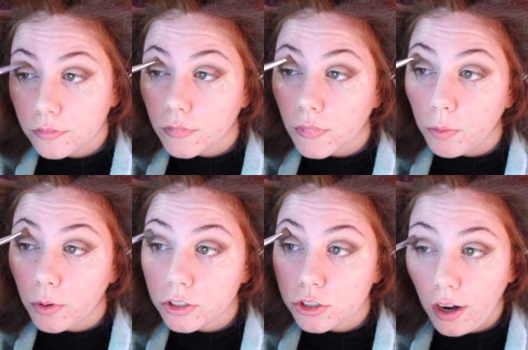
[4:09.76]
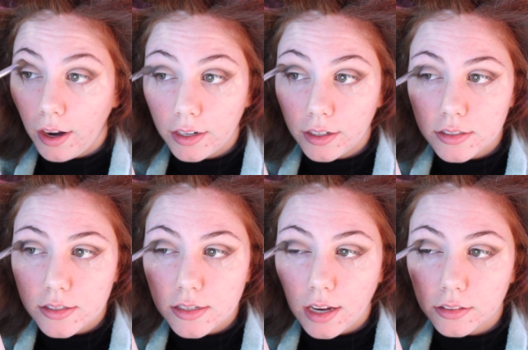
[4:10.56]
I want to try and
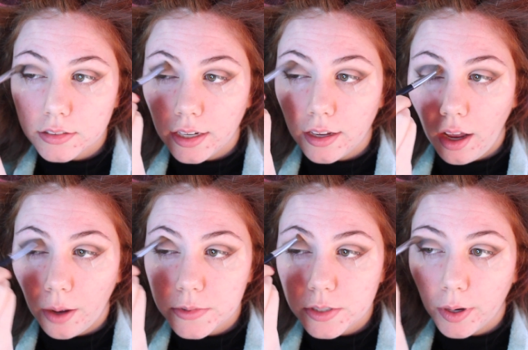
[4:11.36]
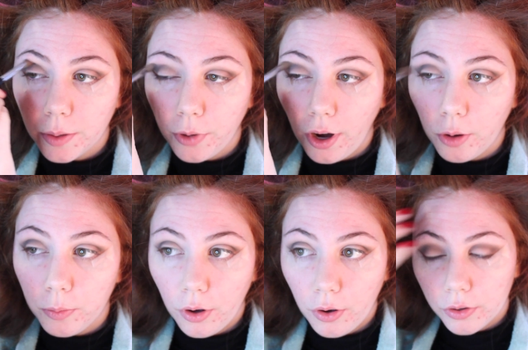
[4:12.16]
extend it up to my brow
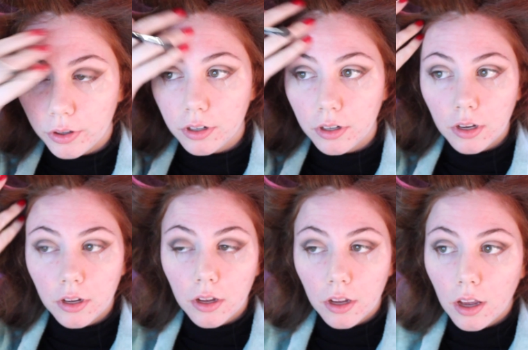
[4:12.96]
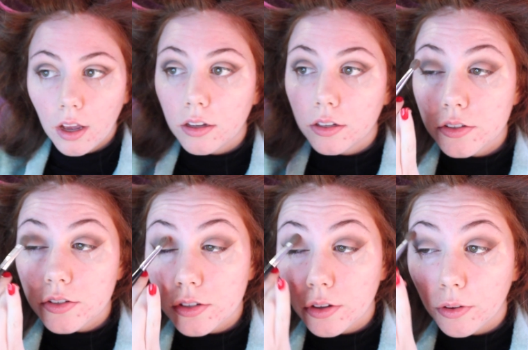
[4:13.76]
bone
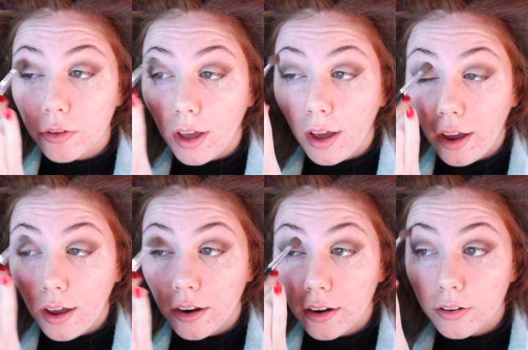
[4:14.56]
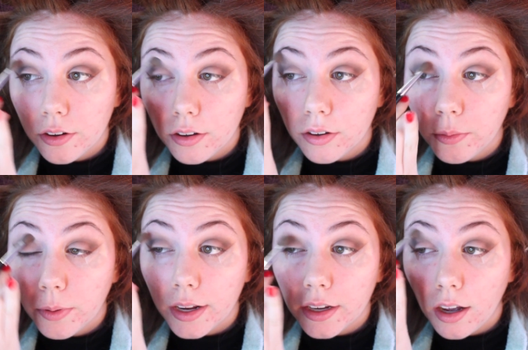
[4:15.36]
so that when
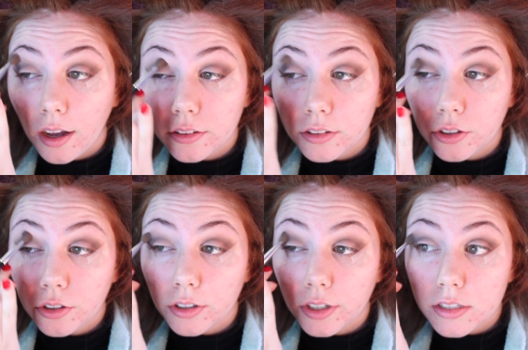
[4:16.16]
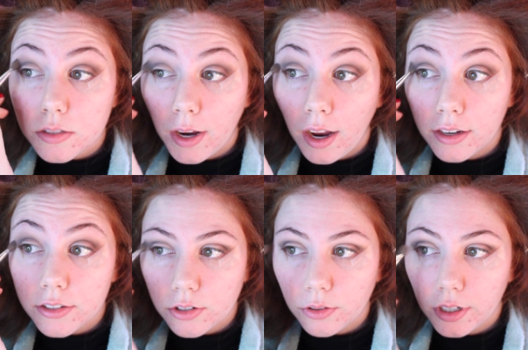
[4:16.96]
I cut the crease, my eyes
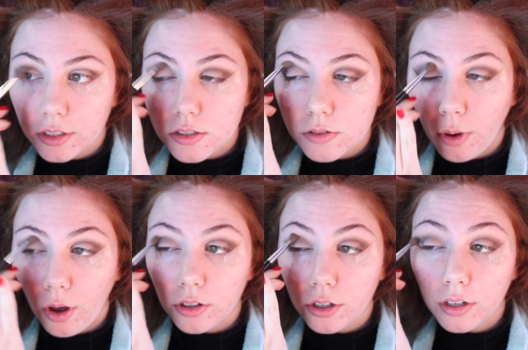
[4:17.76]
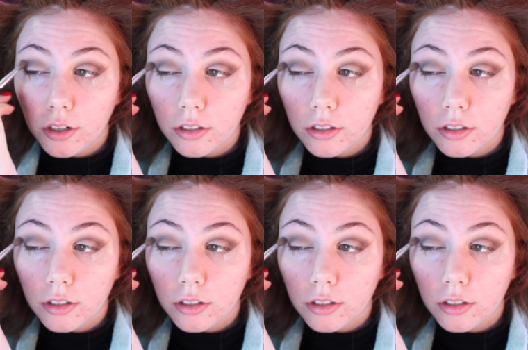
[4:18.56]
don't get smaller.